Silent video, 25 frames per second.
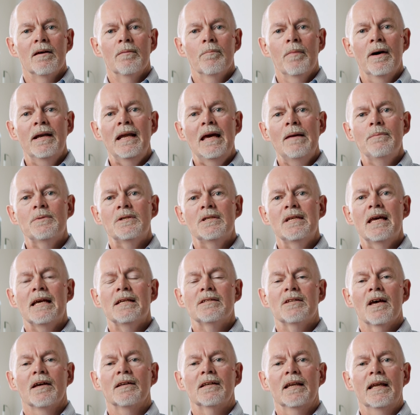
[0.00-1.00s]
My name's
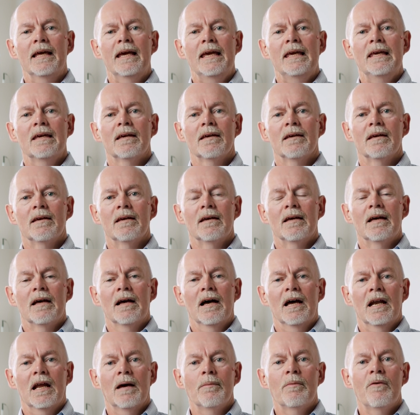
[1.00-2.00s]
Nick Dudley,
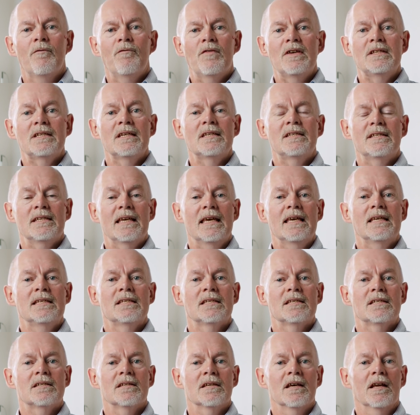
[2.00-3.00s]
and I'm a
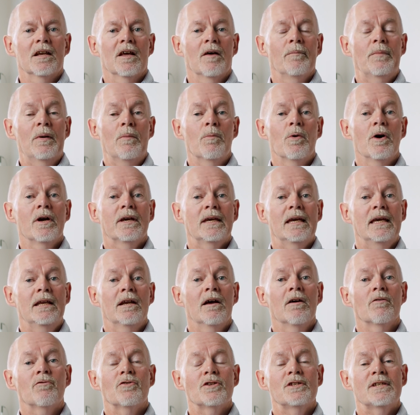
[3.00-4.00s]
physicist, and I've been working in
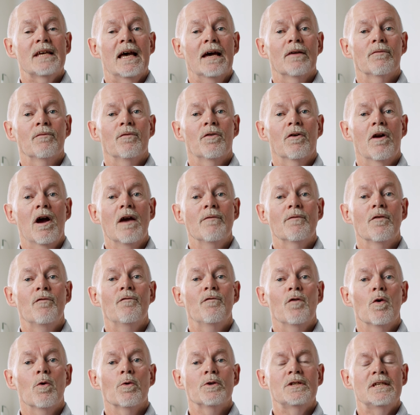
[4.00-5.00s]
ultrasound for over
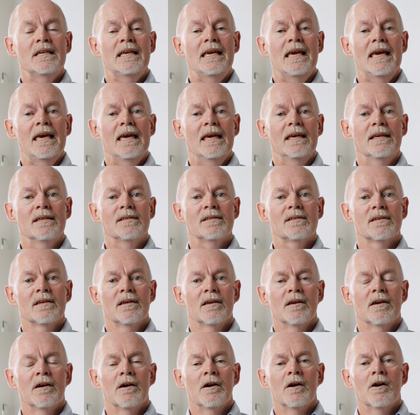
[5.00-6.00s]
40 years,
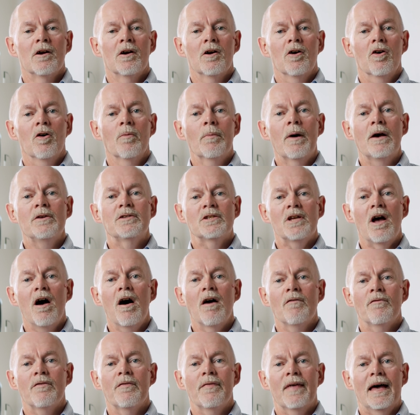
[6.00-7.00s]
almost
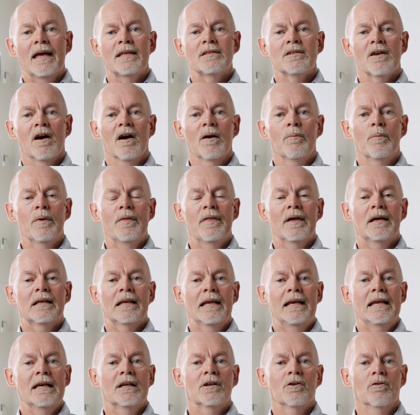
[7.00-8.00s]
half of that time with a
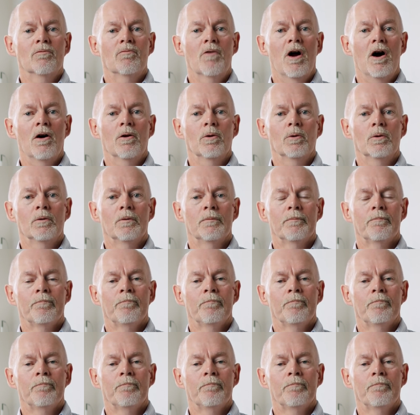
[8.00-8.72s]
clinical role.